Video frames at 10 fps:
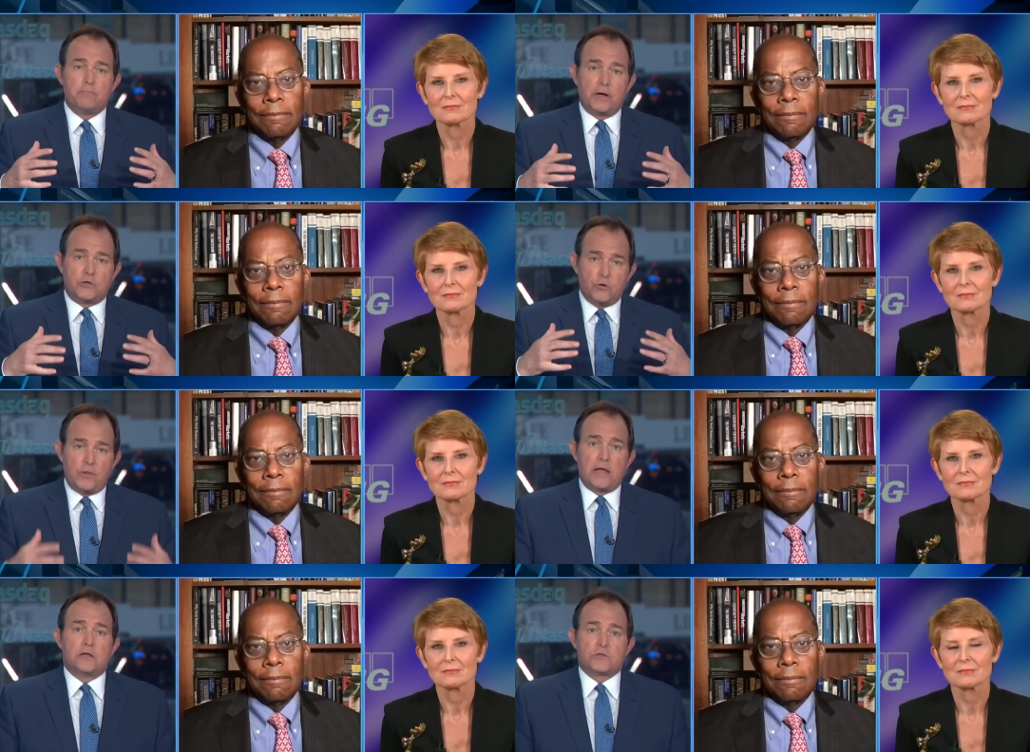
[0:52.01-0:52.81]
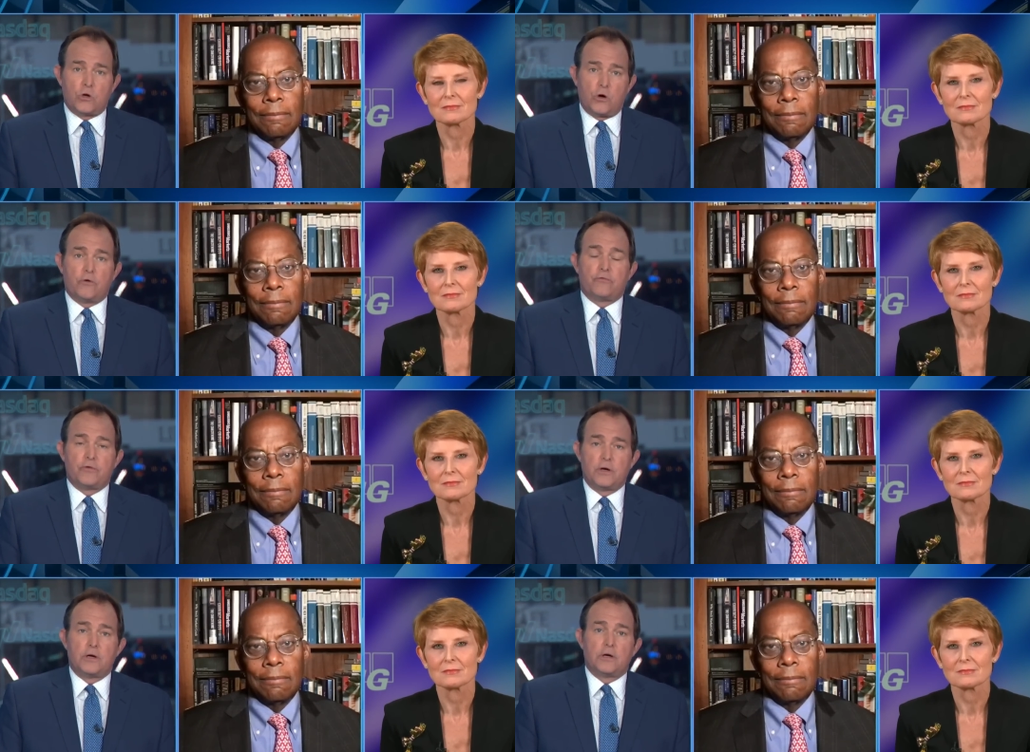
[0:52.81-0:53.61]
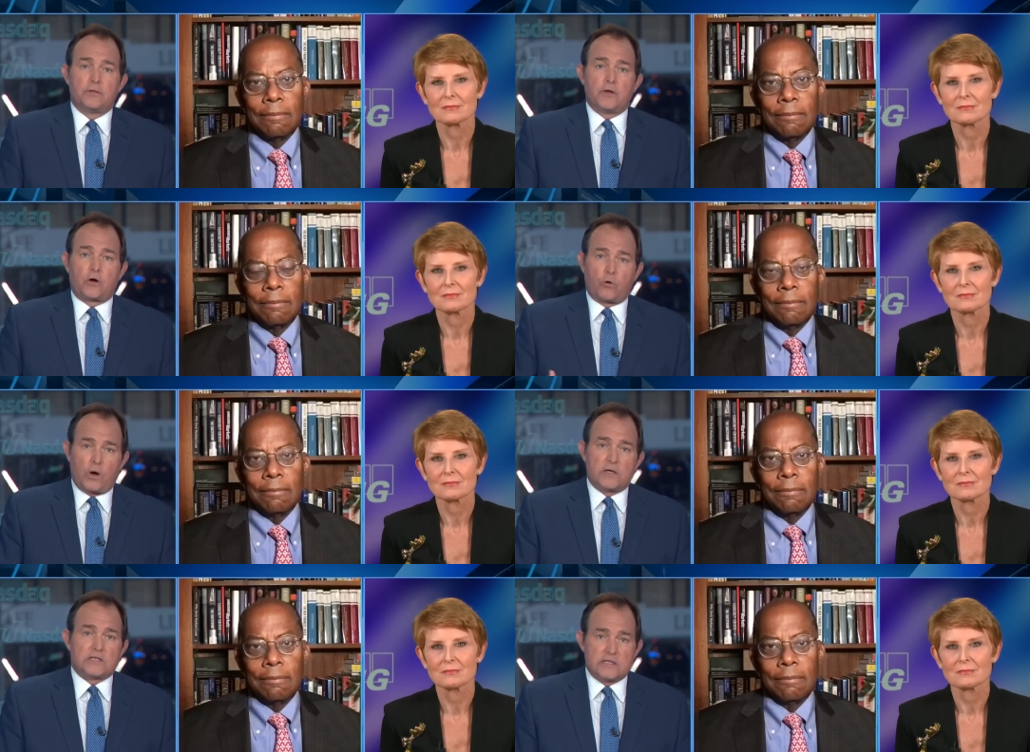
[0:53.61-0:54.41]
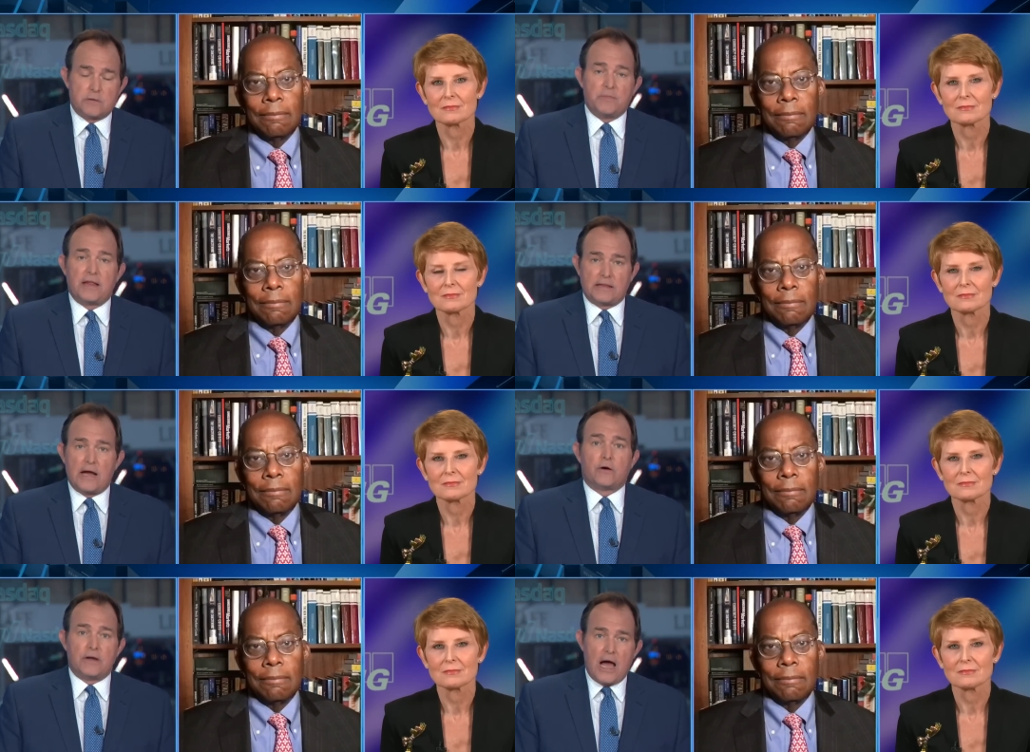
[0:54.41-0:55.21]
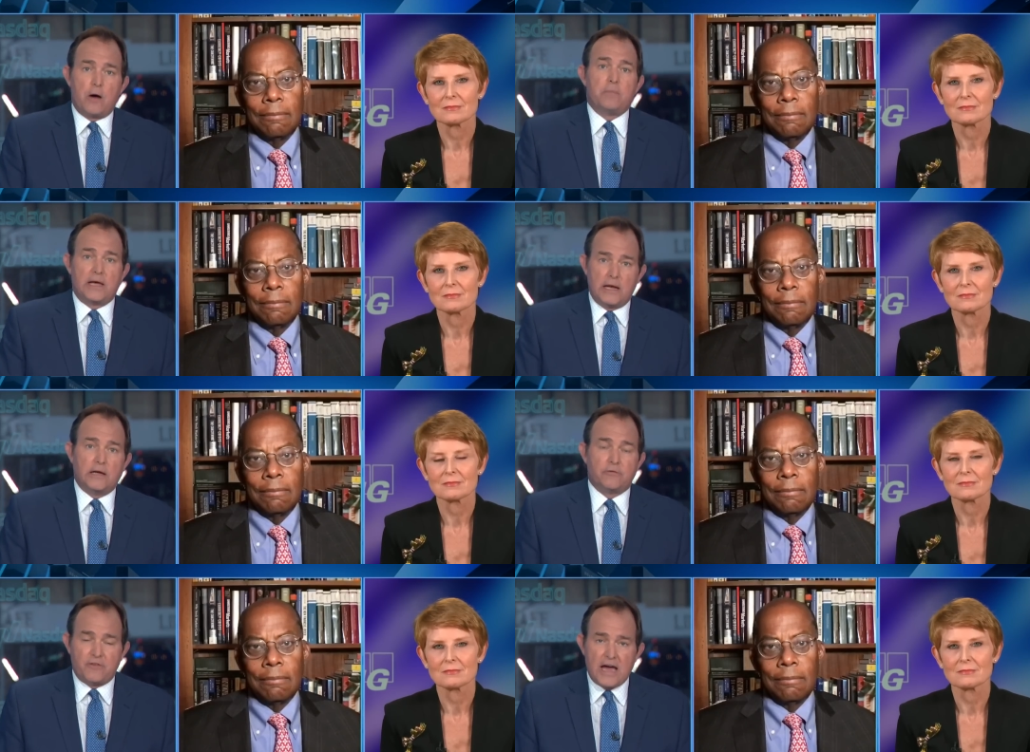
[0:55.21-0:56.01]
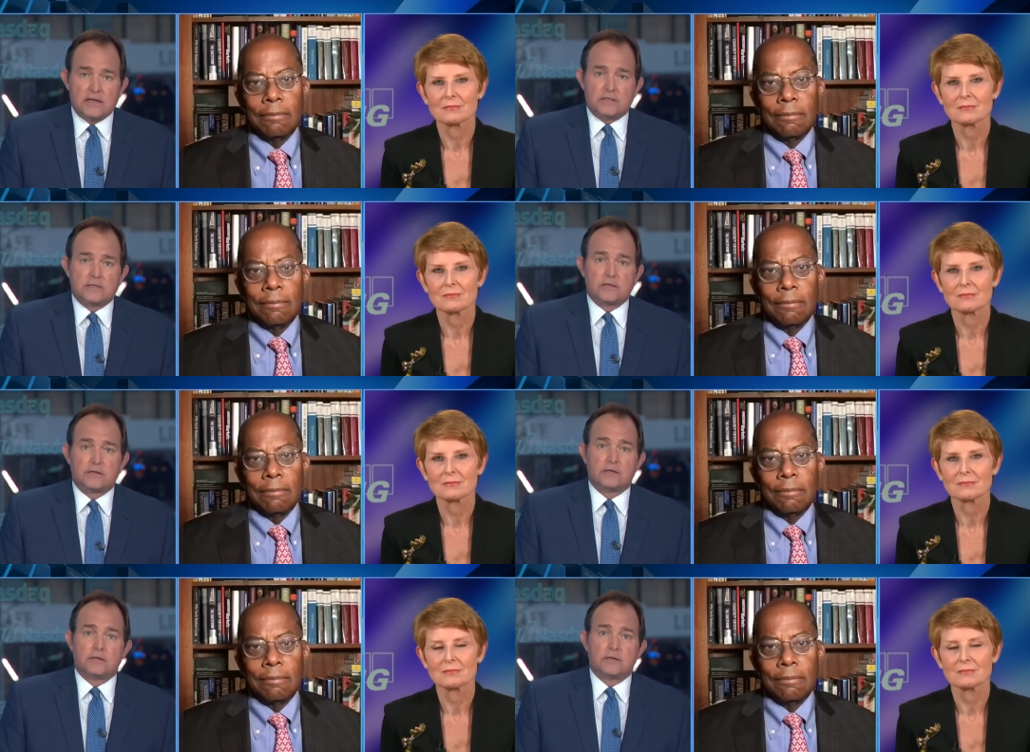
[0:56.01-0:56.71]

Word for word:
Speaker 1: But do they deserve the criticism that they are now beginning to face?